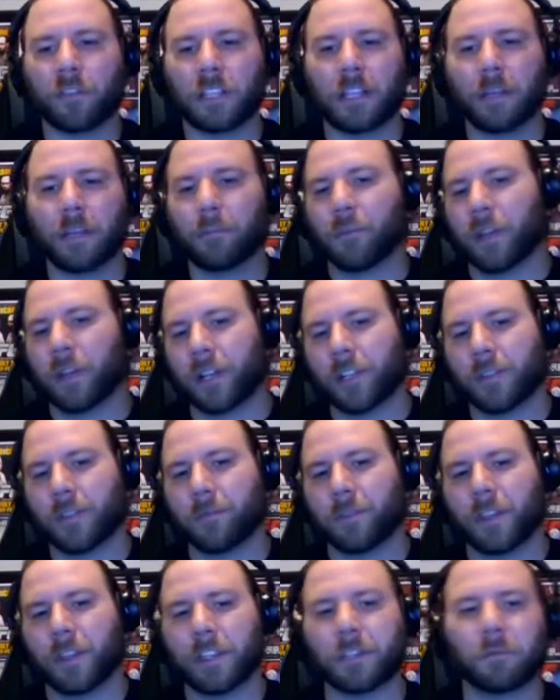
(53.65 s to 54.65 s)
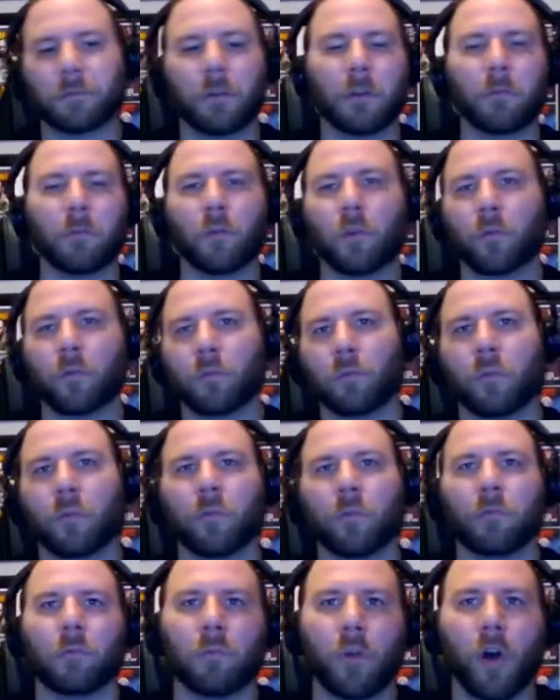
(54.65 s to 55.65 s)
on the prediction for this one.
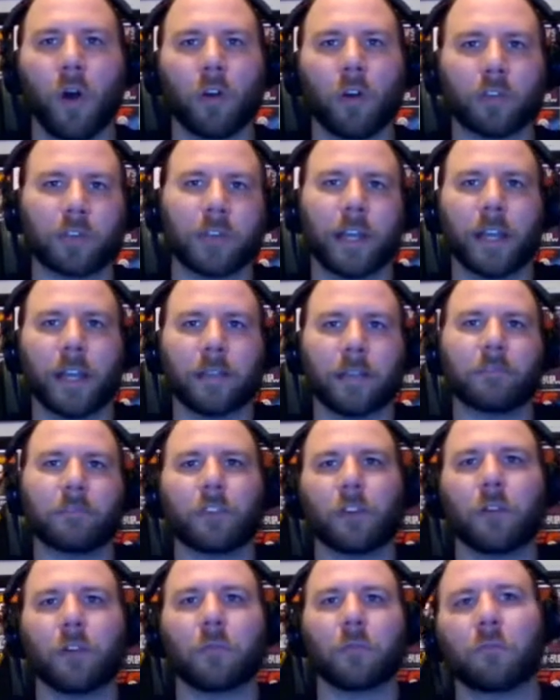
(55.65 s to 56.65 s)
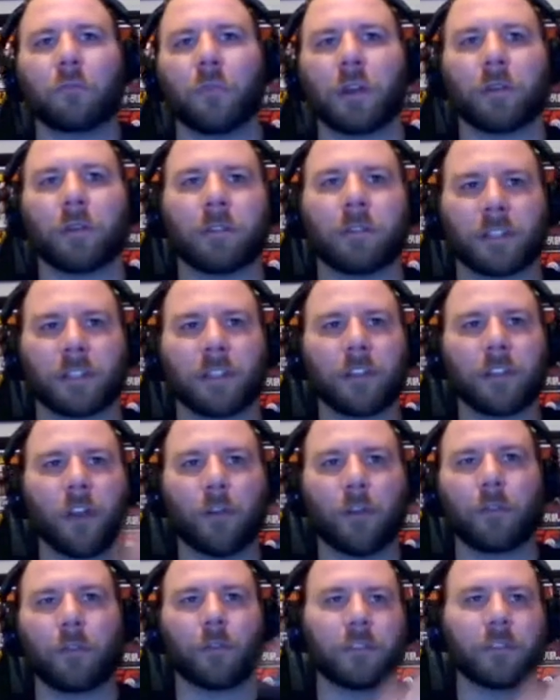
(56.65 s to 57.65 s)
We'll alternate, so one of us can go
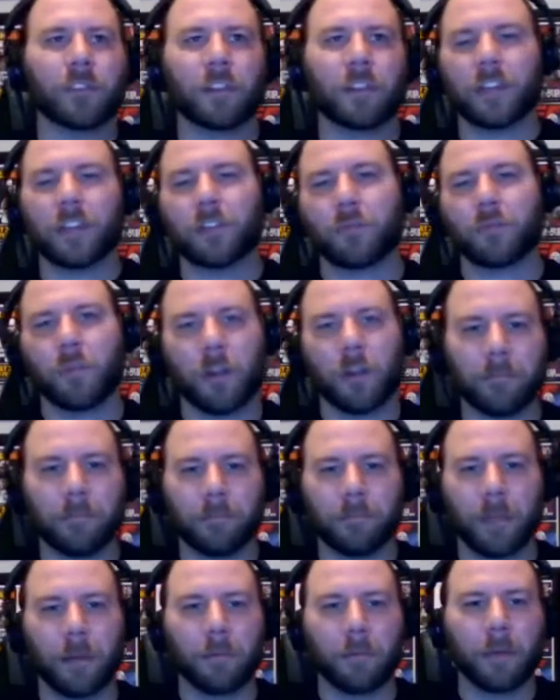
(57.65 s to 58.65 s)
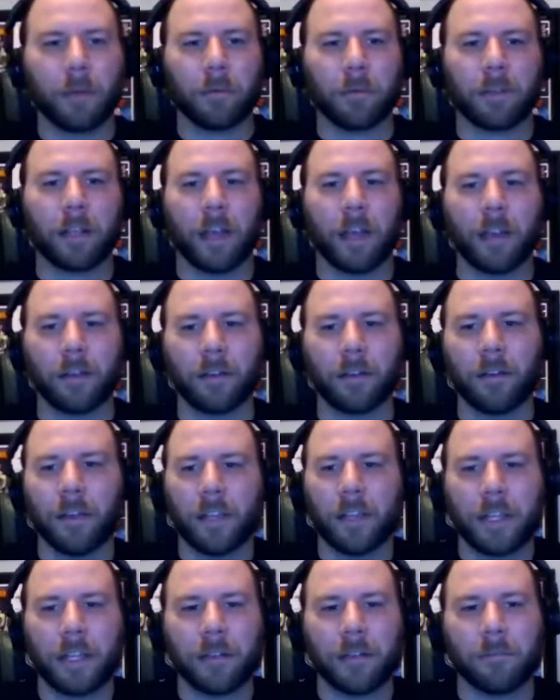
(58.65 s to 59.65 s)
first on each one. That way we kind of
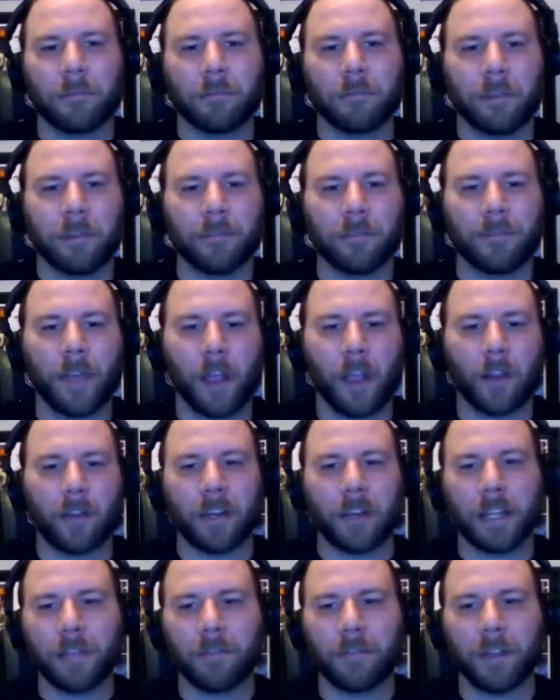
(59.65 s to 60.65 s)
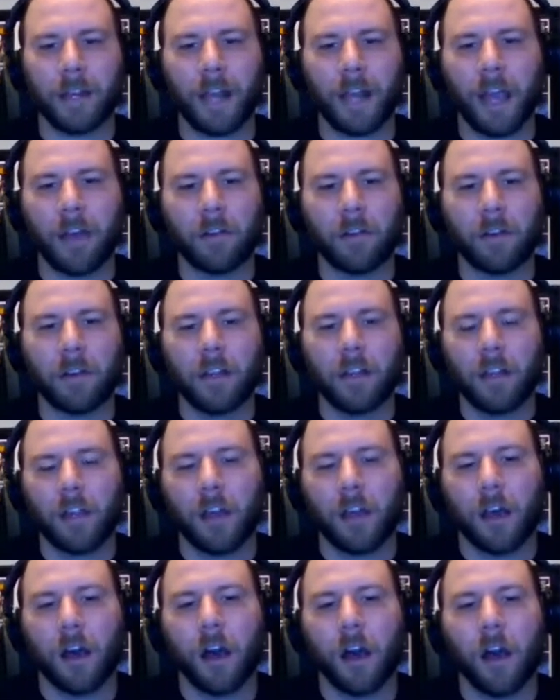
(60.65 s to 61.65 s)
be fair and even it out.
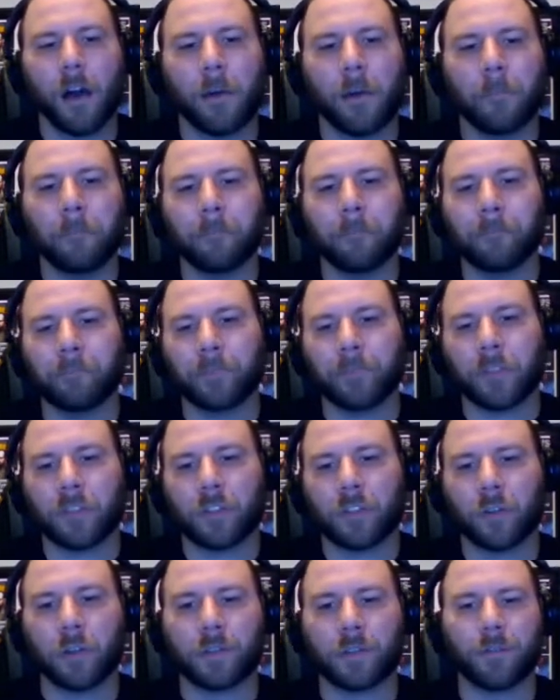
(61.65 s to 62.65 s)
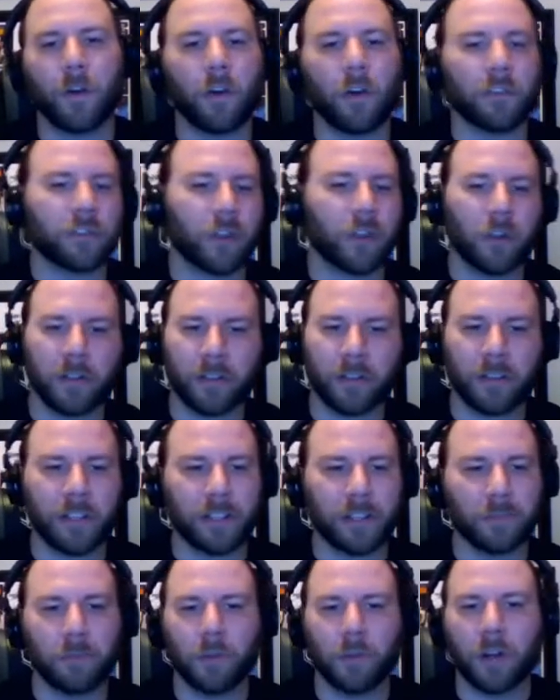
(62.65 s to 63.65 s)
So as far, I'll start
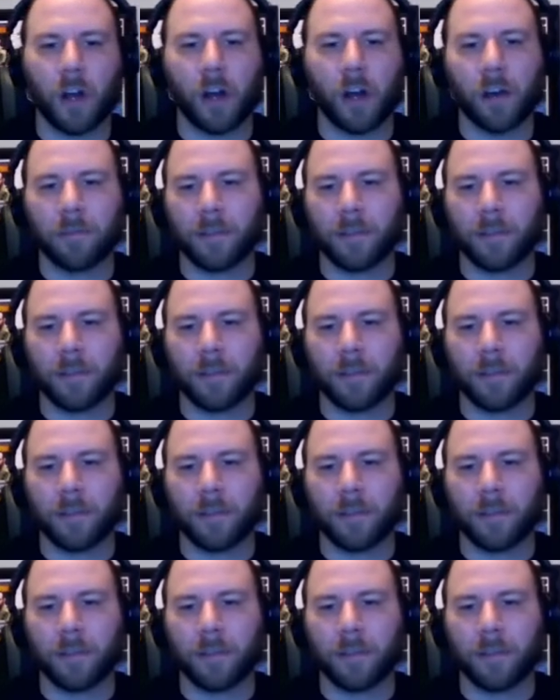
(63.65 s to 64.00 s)
this one off